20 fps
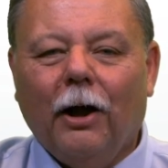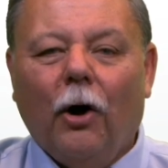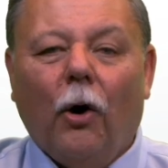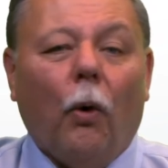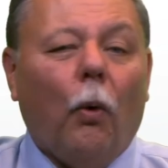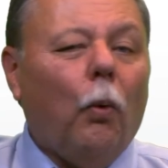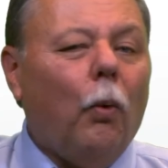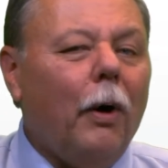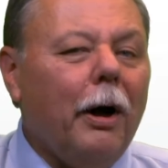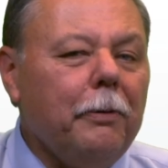
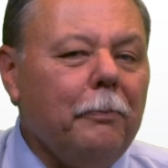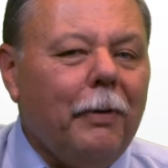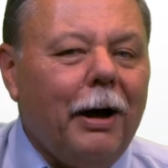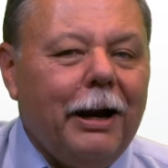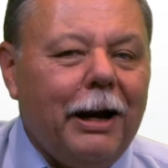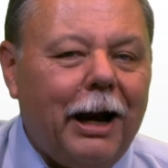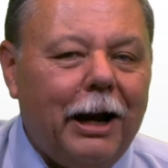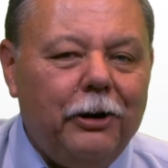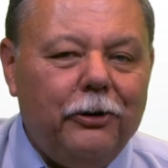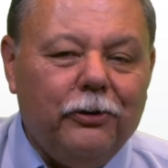What
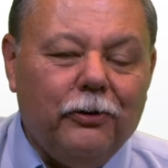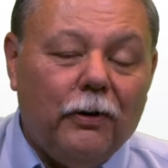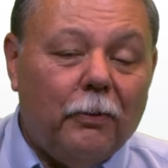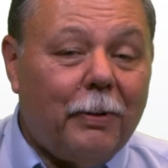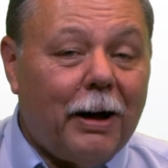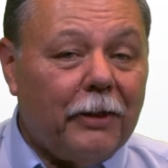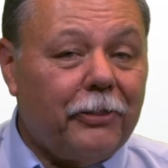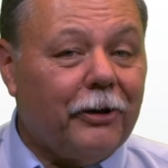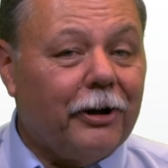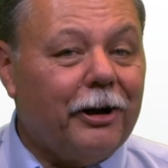might I do
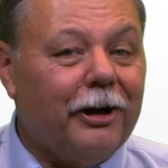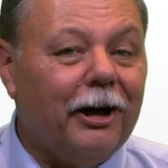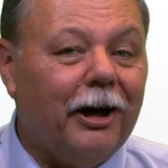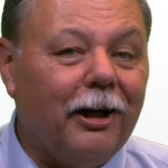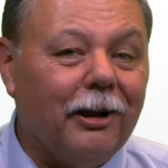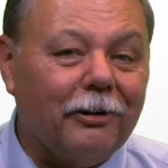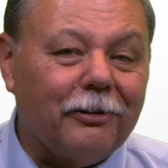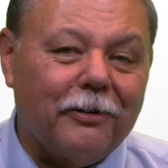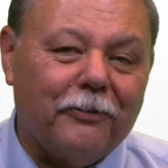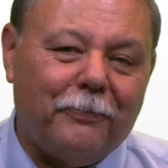about the
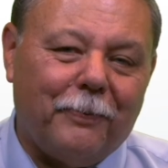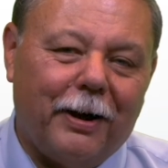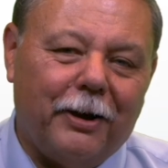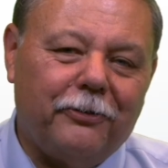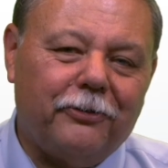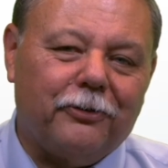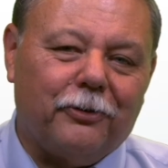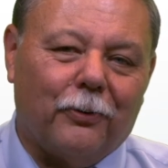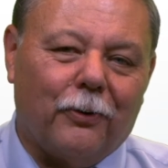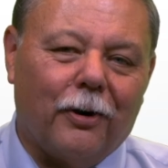color of my
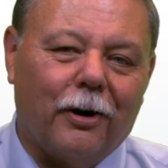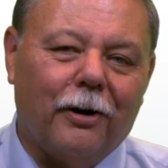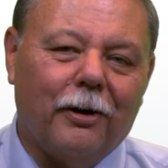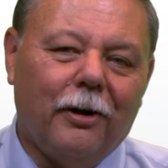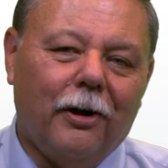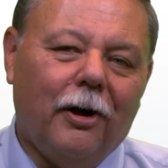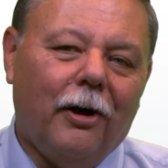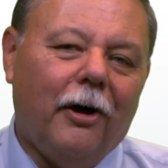store?